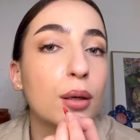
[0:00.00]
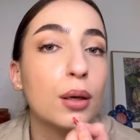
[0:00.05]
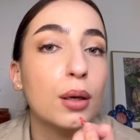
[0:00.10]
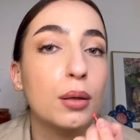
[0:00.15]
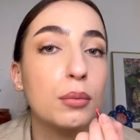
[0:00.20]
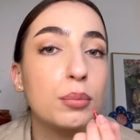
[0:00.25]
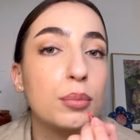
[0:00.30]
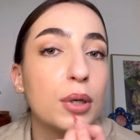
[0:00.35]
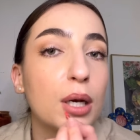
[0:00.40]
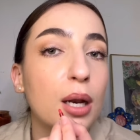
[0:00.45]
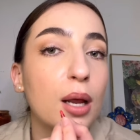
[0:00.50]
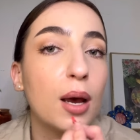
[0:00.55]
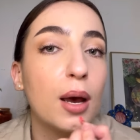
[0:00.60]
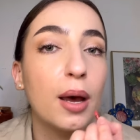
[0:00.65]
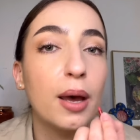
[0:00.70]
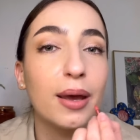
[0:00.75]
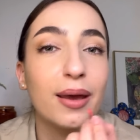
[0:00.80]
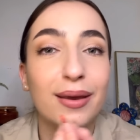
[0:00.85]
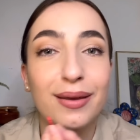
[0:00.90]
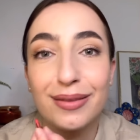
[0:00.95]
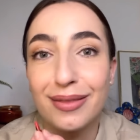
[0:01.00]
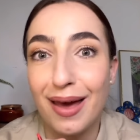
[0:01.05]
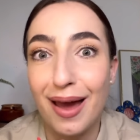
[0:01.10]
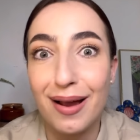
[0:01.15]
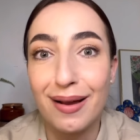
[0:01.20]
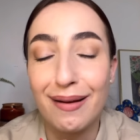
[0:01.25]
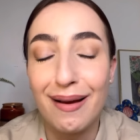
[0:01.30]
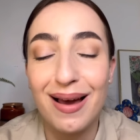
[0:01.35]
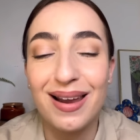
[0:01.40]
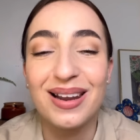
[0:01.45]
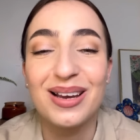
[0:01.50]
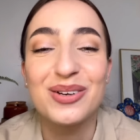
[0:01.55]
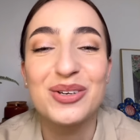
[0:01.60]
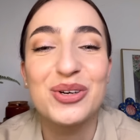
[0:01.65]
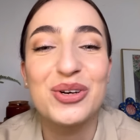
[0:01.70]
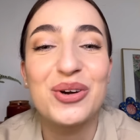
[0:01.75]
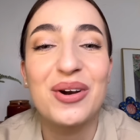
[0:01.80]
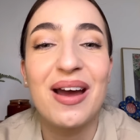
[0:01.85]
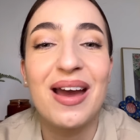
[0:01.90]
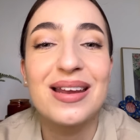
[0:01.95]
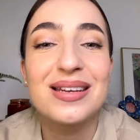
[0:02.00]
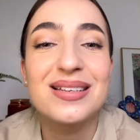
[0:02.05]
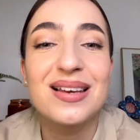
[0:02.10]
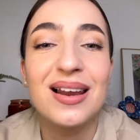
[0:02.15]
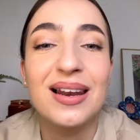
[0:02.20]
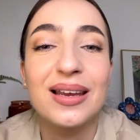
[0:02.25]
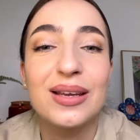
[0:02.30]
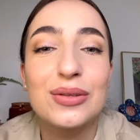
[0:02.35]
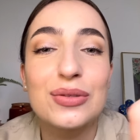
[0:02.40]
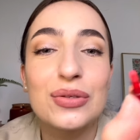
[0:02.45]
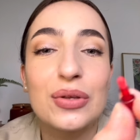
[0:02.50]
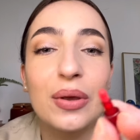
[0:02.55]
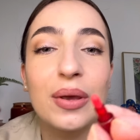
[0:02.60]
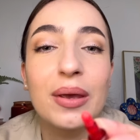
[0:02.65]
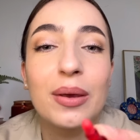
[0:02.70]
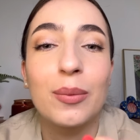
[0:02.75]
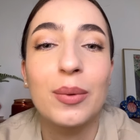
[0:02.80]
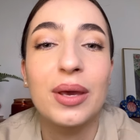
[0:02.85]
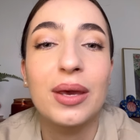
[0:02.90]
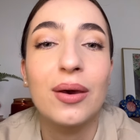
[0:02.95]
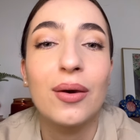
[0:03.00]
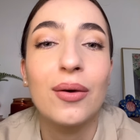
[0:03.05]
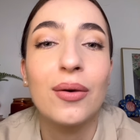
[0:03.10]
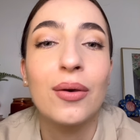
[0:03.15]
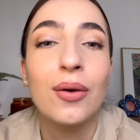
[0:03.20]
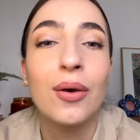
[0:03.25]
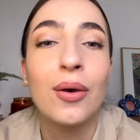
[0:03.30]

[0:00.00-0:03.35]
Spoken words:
apply that colour. Alright, darling? So here we go.